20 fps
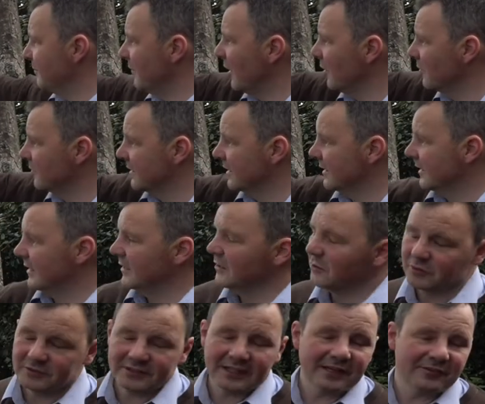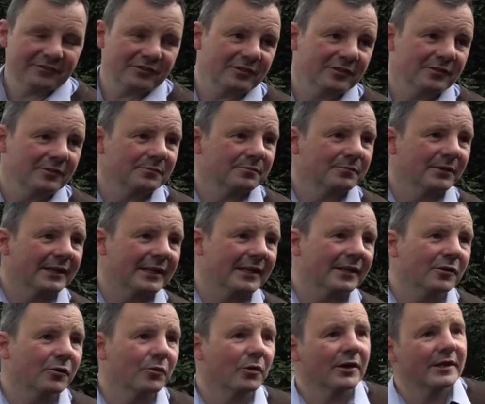mountains looked after Michael
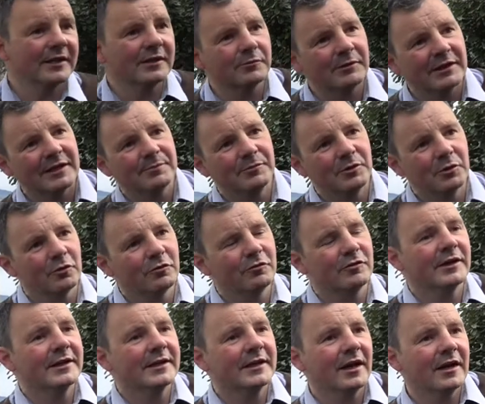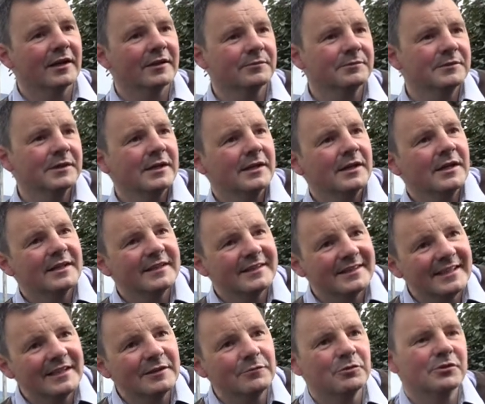Kilroy in the West Mayo Flying Column
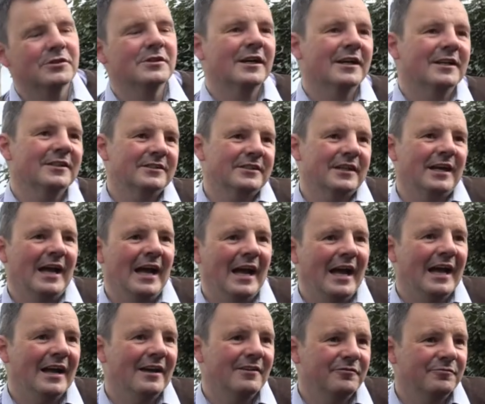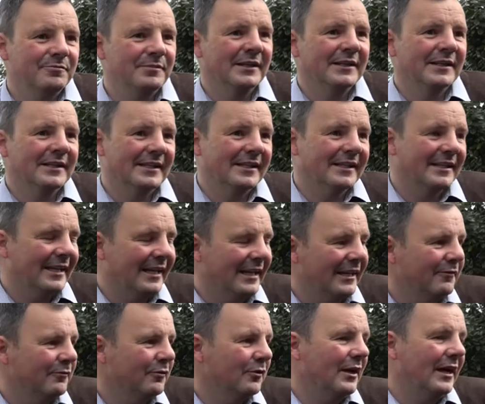they would not have been as
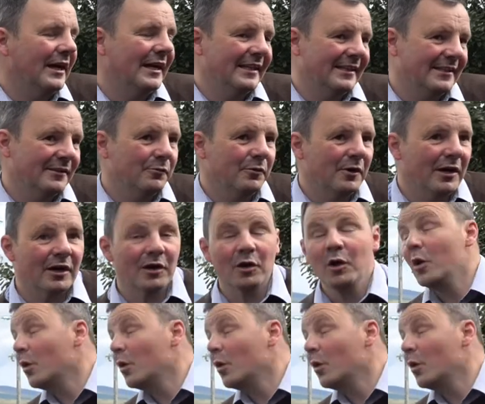successful as they were